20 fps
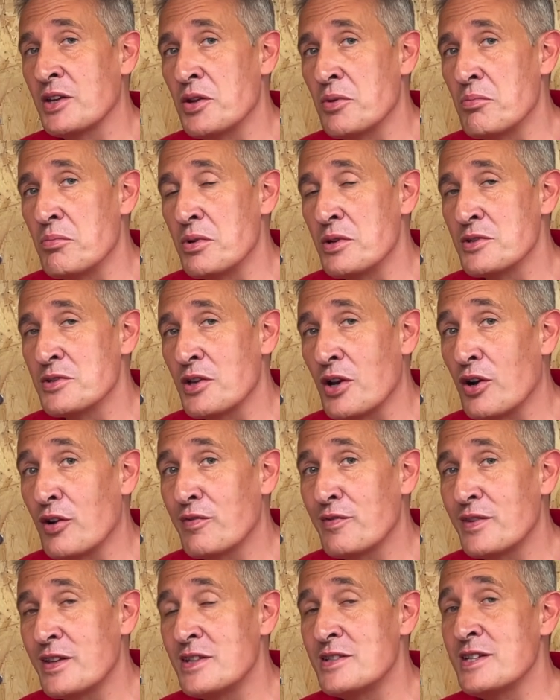the numbers
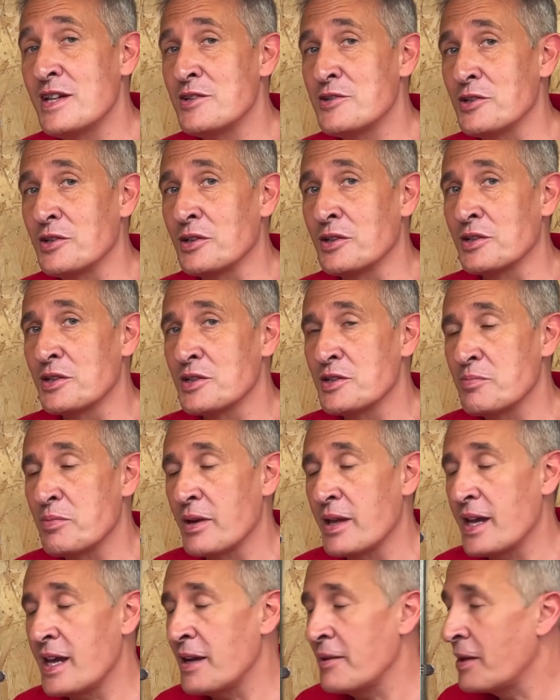off the digital
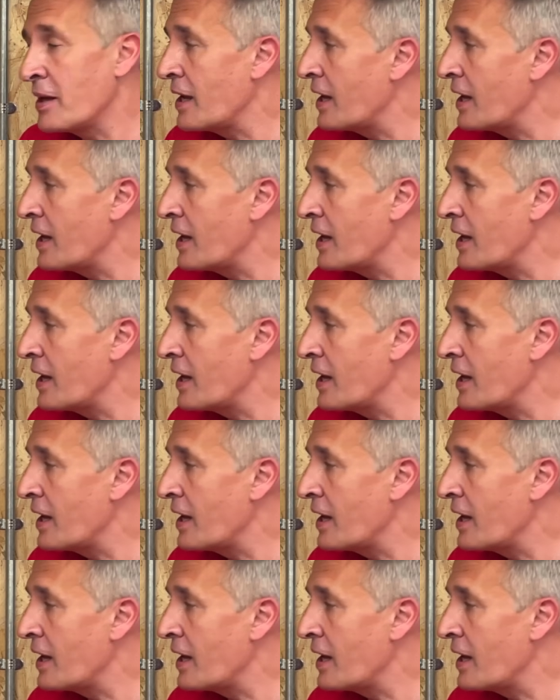display,